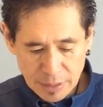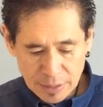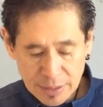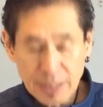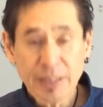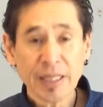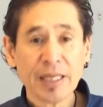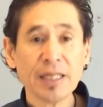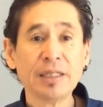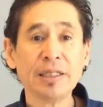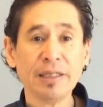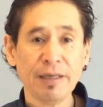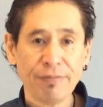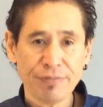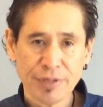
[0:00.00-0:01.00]
And then they get
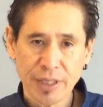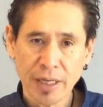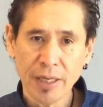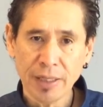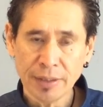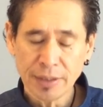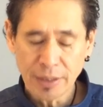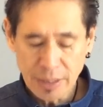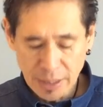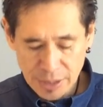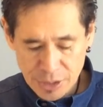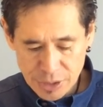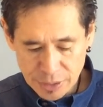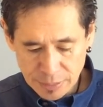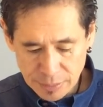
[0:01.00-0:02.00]
the FDA
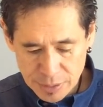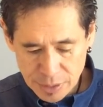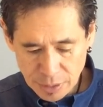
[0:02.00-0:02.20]
indication.